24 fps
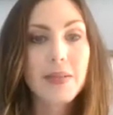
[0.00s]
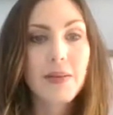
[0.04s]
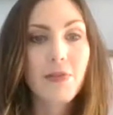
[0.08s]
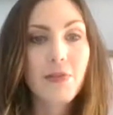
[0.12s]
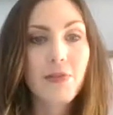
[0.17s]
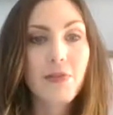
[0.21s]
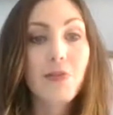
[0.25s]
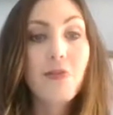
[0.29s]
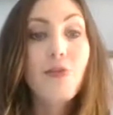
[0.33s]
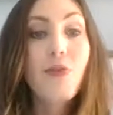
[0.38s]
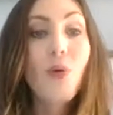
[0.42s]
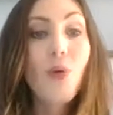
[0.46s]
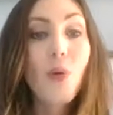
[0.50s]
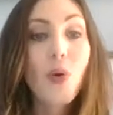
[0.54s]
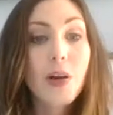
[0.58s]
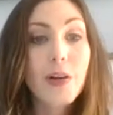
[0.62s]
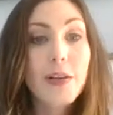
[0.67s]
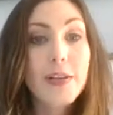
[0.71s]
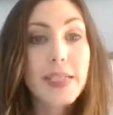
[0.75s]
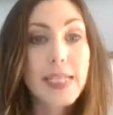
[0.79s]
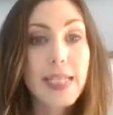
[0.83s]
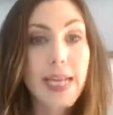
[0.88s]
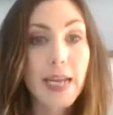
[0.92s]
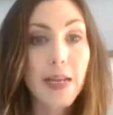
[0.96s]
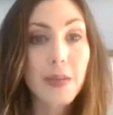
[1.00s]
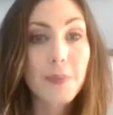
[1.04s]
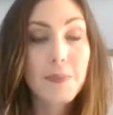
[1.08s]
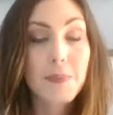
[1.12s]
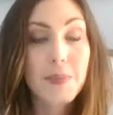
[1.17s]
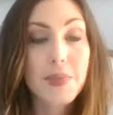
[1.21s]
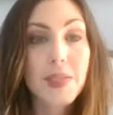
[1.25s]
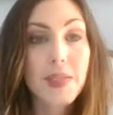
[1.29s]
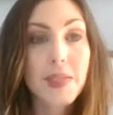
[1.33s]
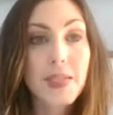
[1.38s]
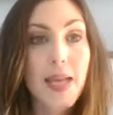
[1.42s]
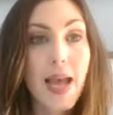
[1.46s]
4
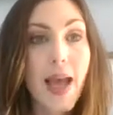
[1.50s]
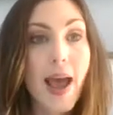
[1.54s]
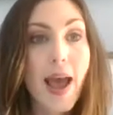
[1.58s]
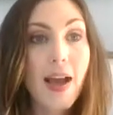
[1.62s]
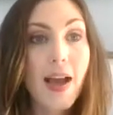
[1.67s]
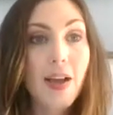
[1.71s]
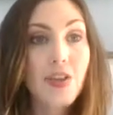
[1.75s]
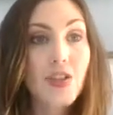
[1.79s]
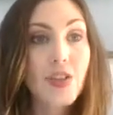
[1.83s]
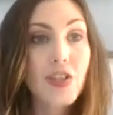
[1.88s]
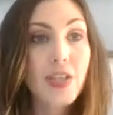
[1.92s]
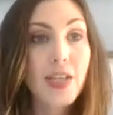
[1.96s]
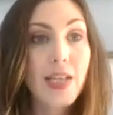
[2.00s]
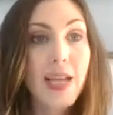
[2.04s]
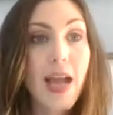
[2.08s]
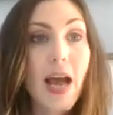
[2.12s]
tips to actually